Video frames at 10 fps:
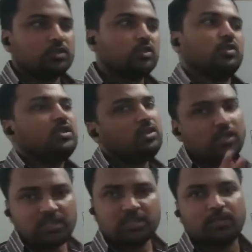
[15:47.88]
So in
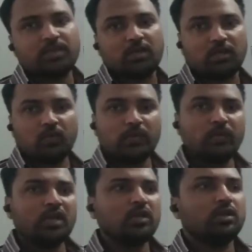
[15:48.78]
this chapter we
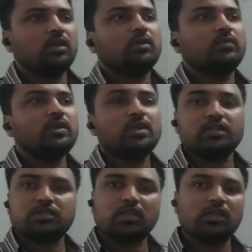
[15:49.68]
will
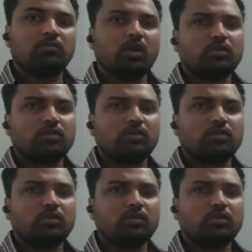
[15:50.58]
study